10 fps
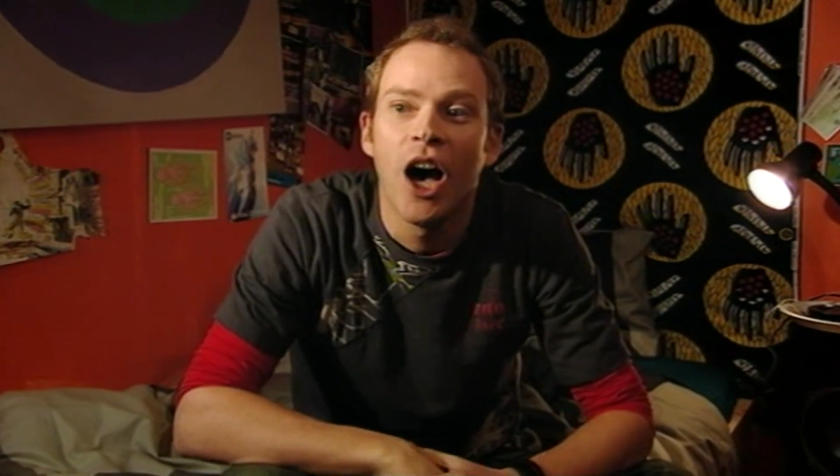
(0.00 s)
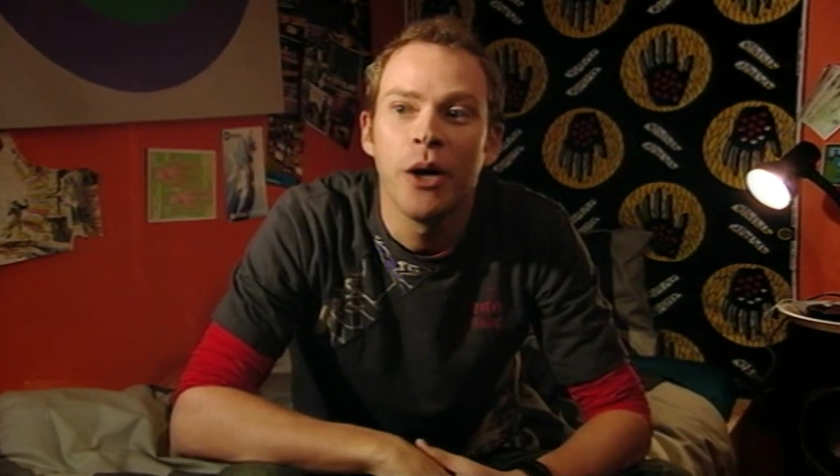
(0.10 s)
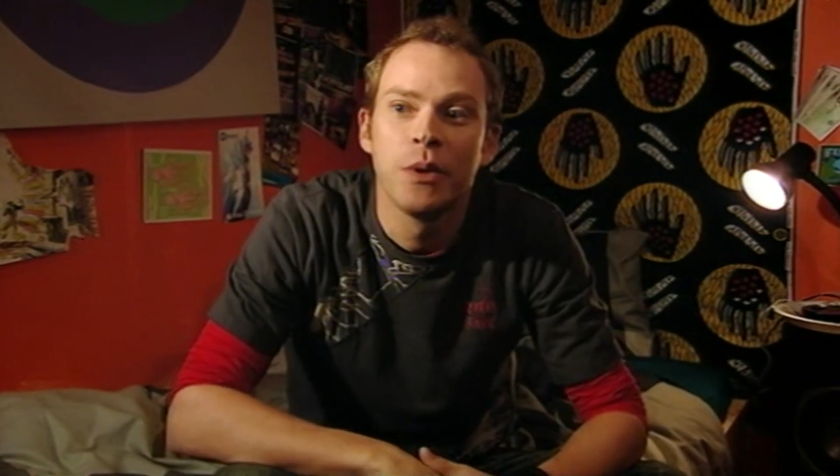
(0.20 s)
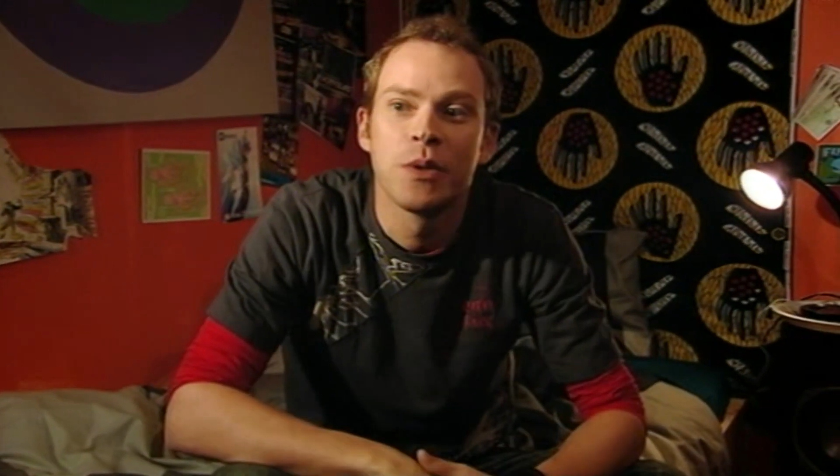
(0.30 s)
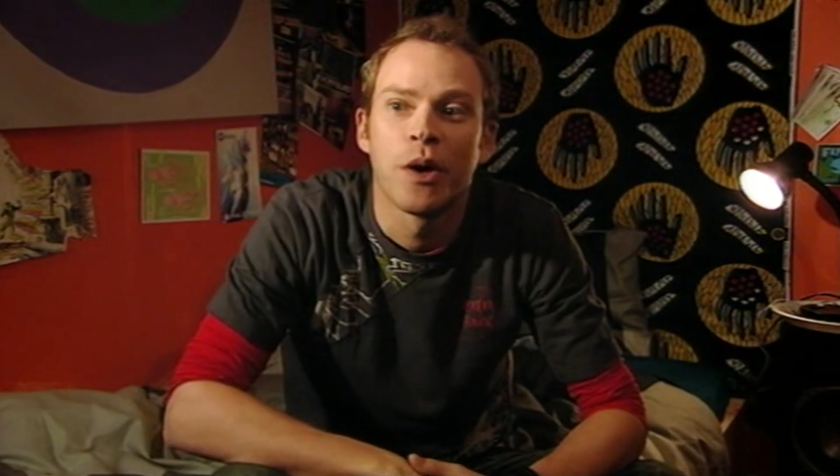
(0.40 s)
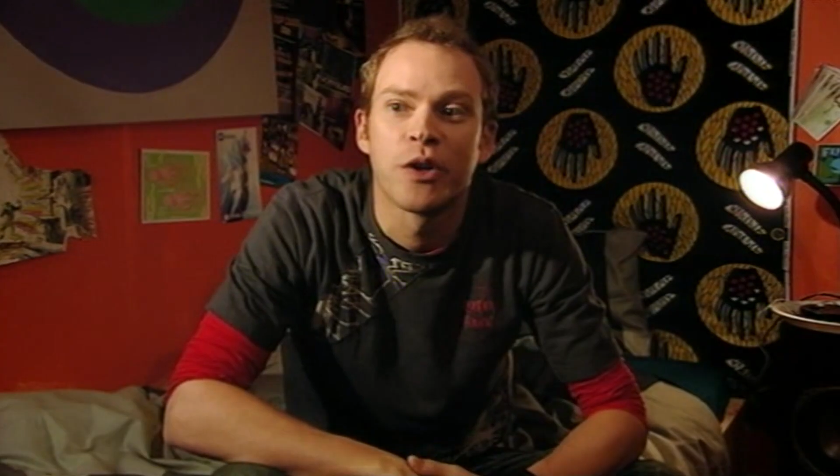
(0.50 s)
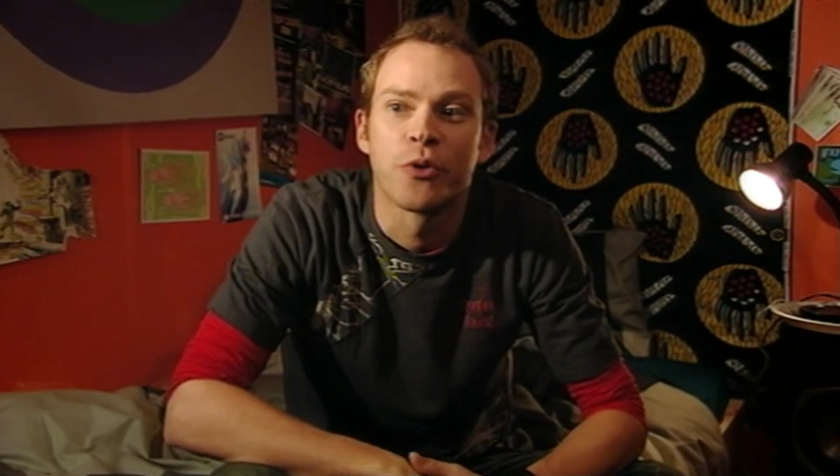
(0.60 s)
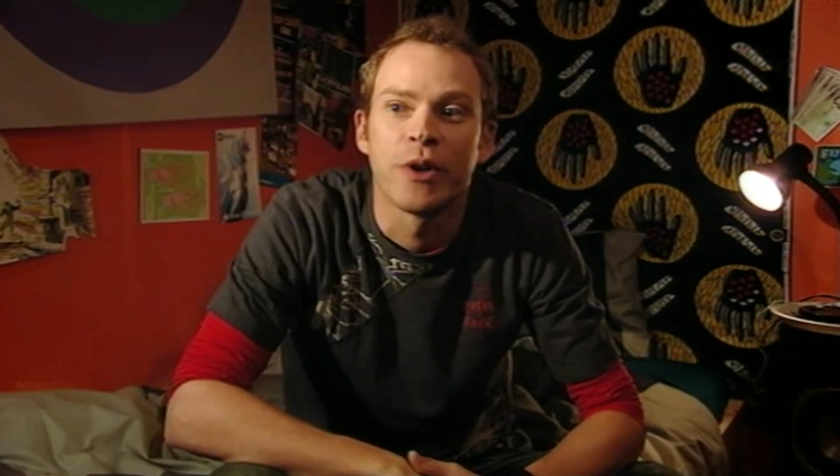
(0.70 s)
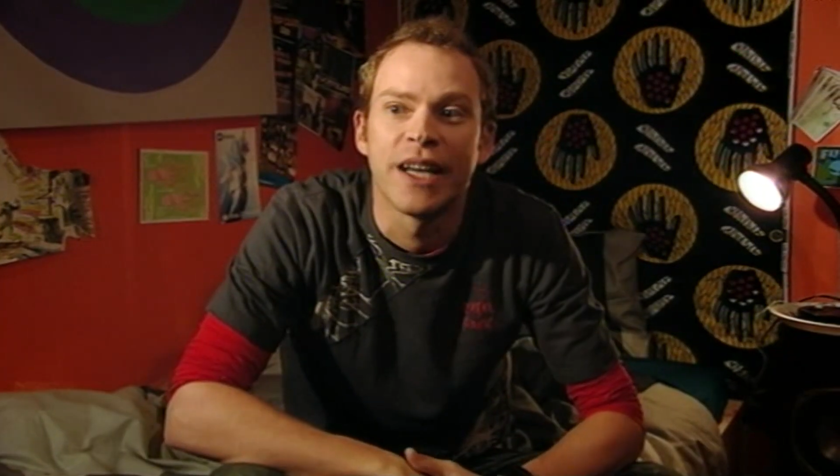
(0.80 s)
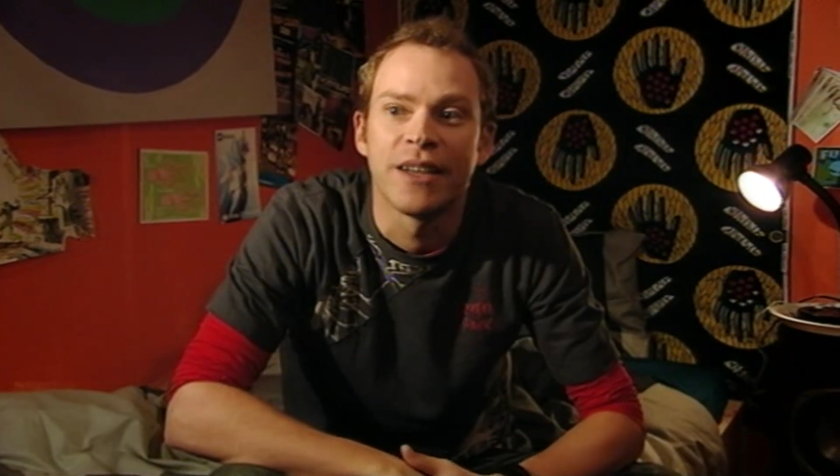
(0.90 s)
I was
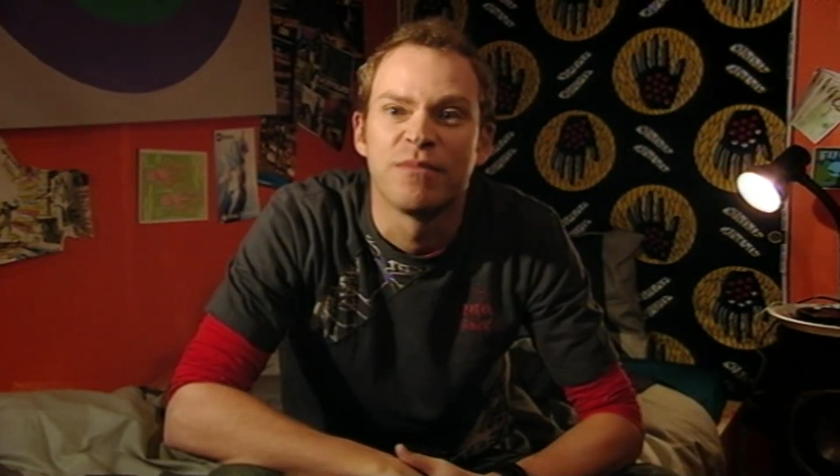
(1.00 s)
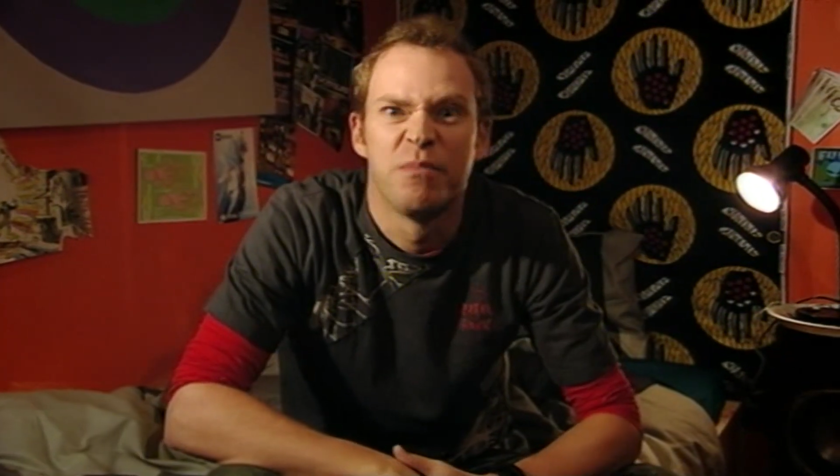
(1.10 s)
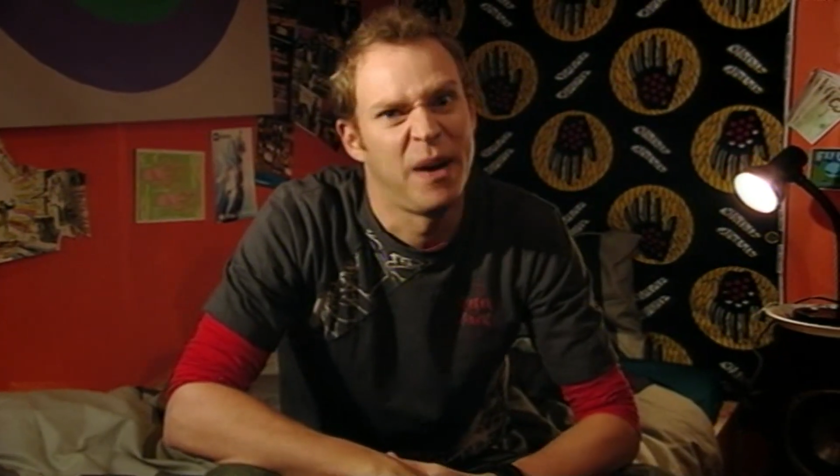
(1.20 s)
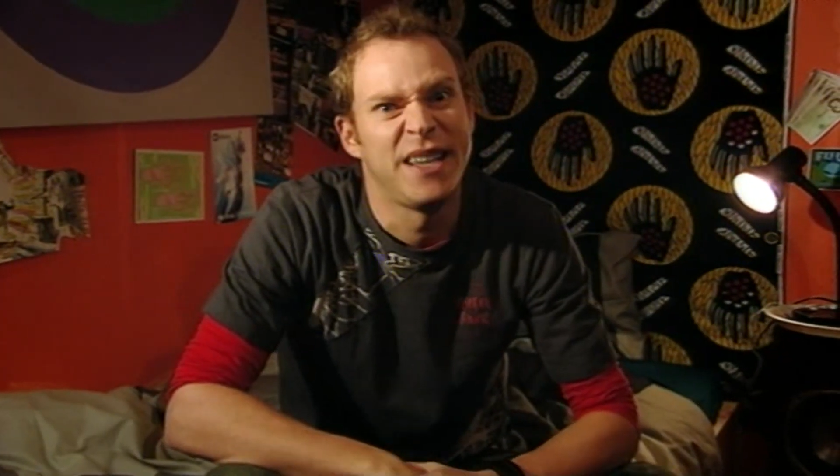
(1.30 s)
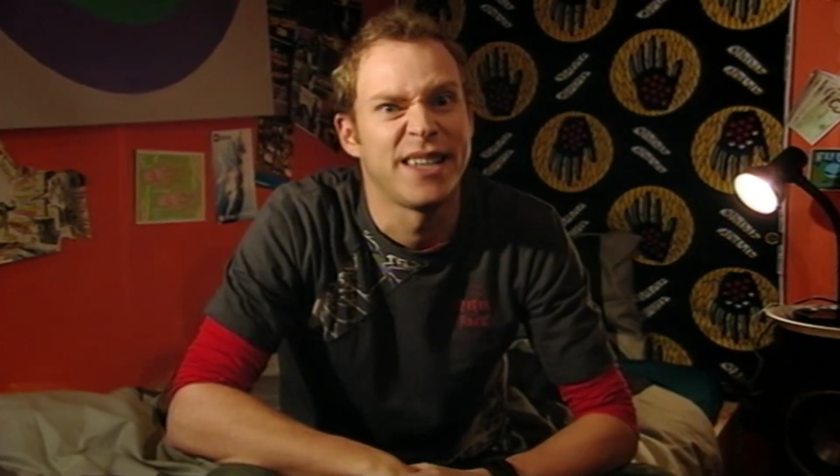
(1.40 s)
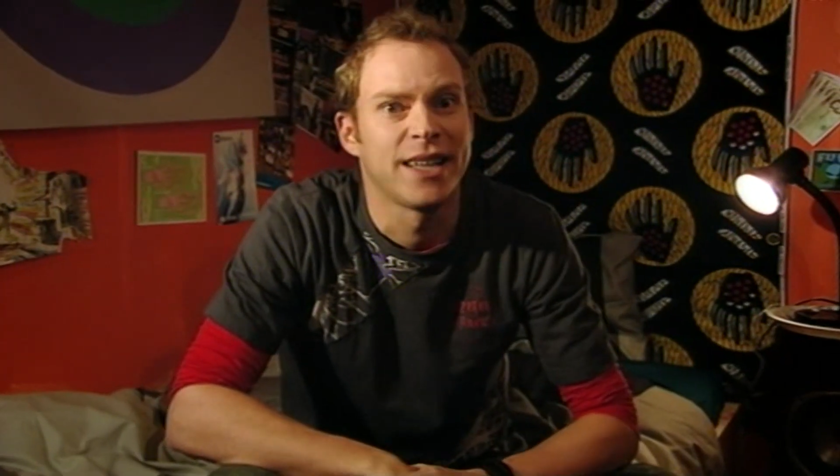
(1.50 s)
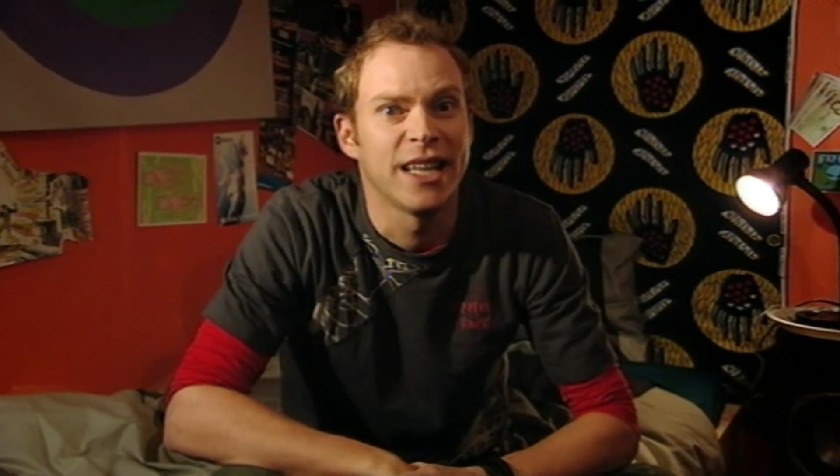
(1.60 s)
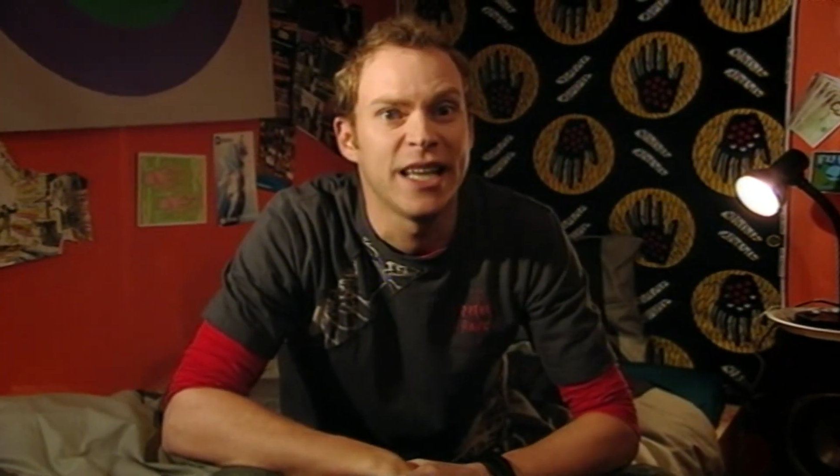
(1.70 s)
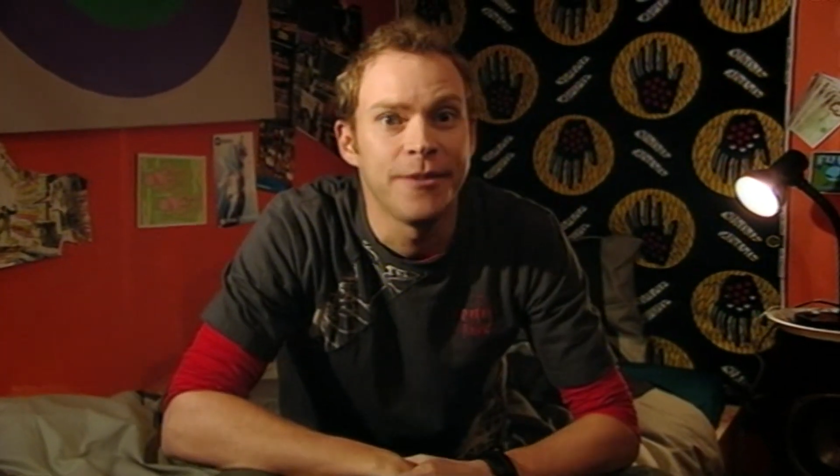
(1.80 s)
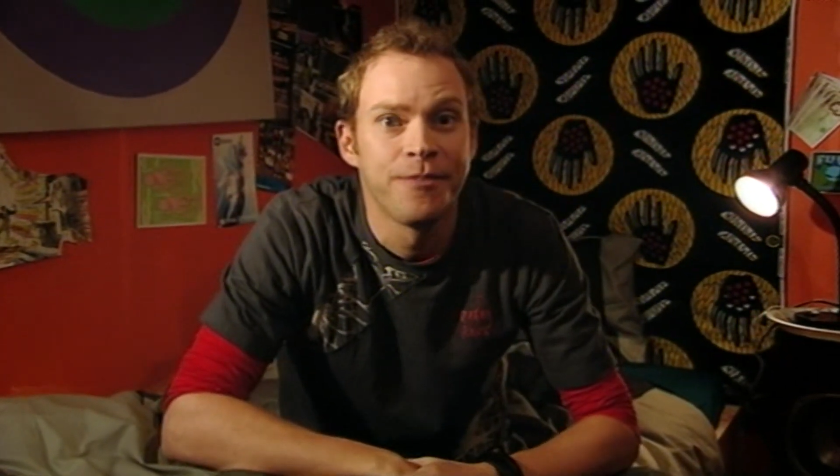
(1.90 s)
wondering,
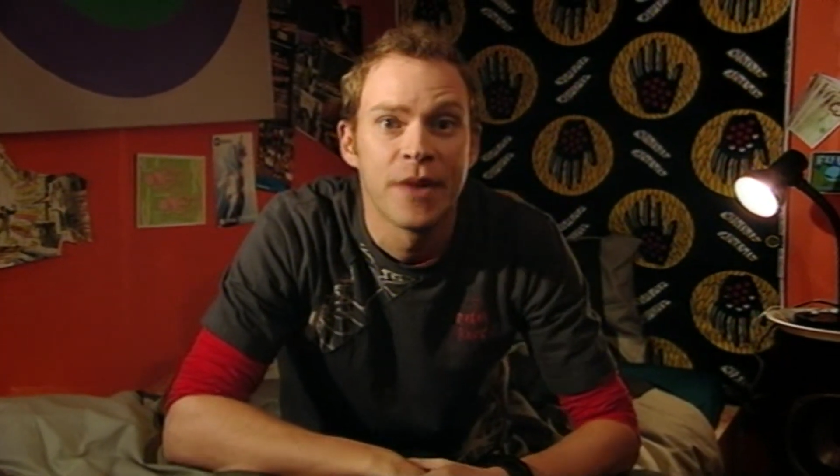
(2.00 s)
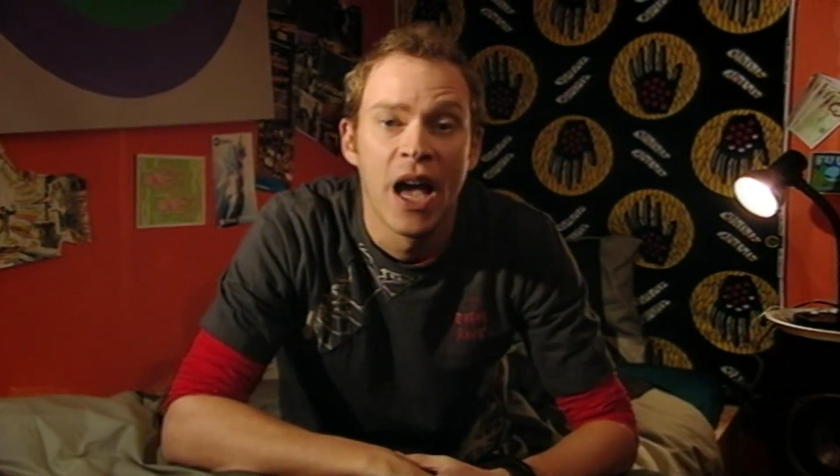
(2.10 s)
basically,